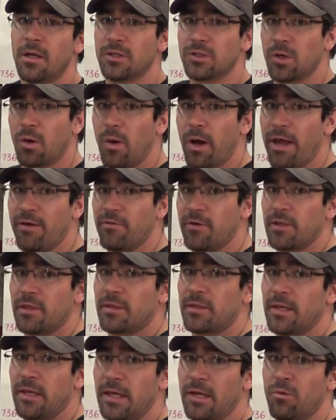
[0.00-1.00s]
So
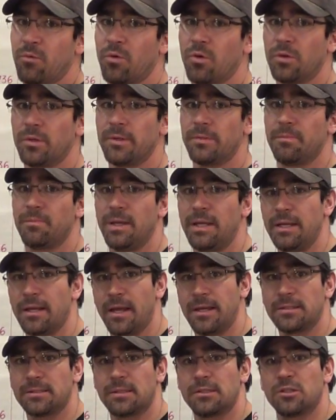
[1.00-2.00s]
everything will be
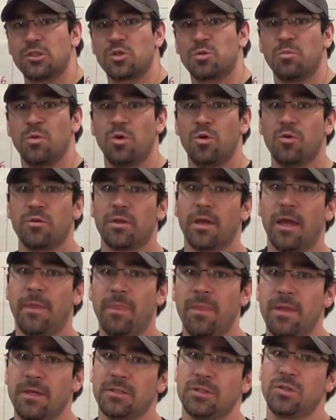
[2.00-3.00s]
nice and smooth,
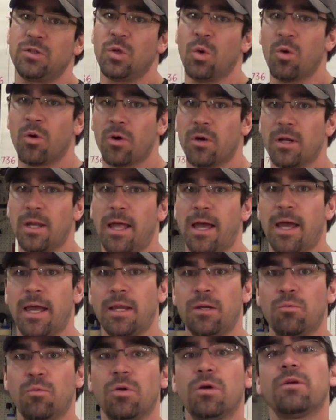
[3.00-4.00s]
and this door
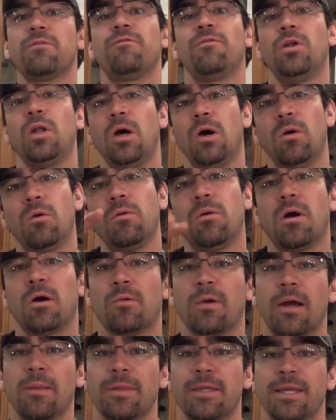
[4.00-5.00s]
line will flow
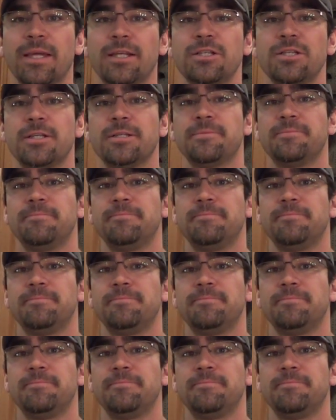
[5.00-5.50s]
around the kitchen.